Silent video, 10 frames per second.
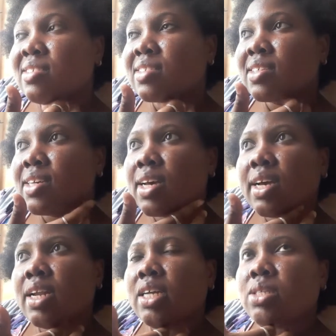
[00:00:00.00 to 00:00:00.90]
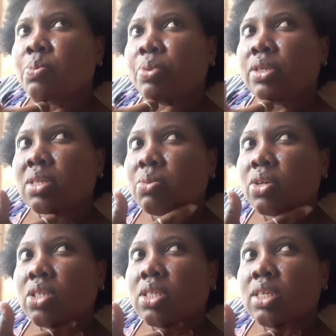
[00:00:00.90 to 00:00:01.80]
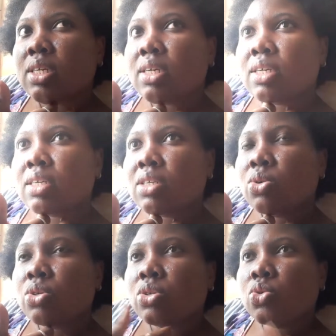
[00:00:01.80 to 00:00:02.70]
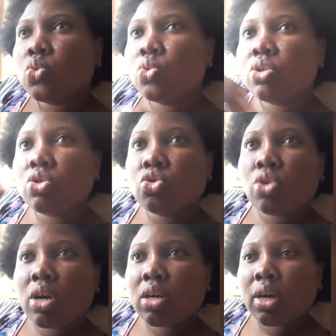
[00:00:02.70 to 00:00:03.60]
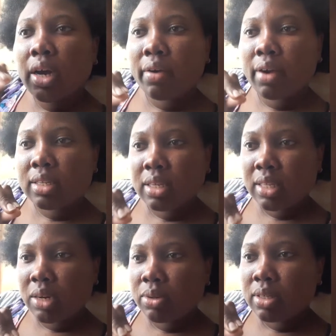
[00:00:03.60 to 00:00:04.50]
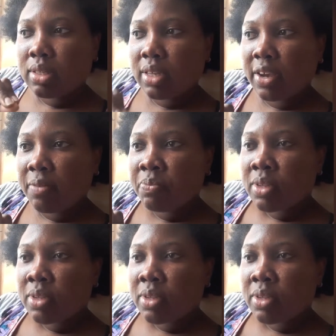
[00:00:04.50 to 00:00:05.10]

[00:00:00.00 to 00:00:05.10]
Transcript: yeah, that's pretty much those two strong characters, I would say.